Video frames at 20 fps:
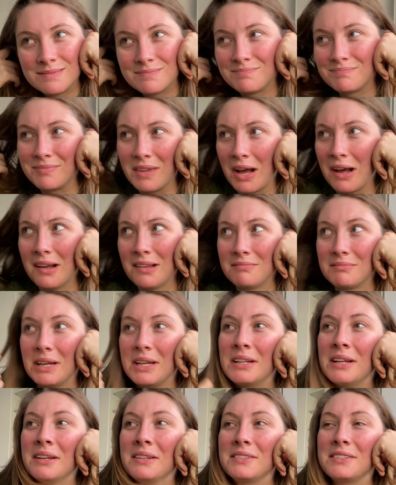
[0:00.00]
not
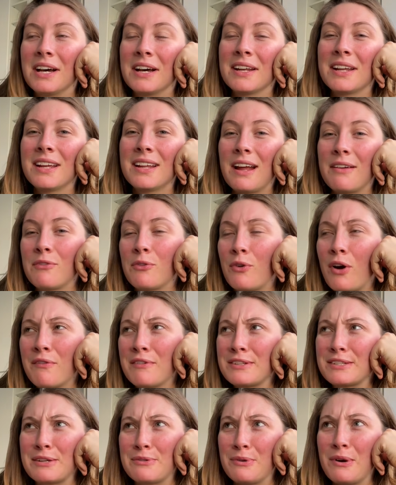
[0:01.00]
done it. I've
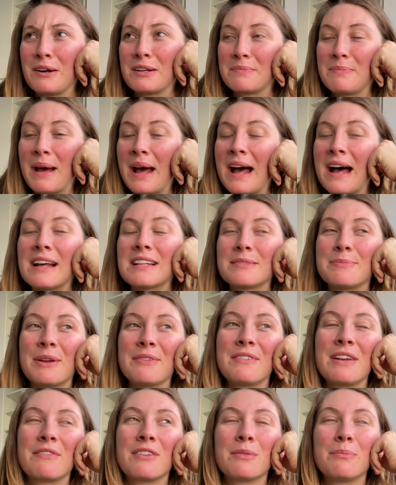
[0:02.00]
obviously walked past, but I've
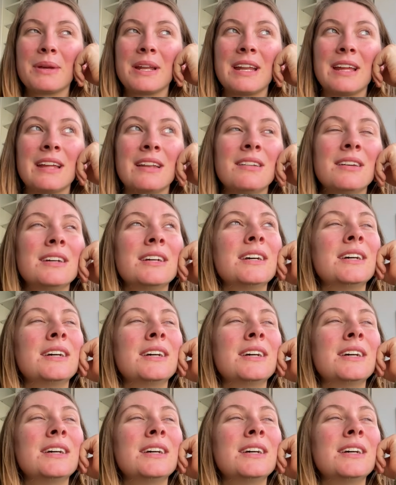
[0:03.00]
never been in.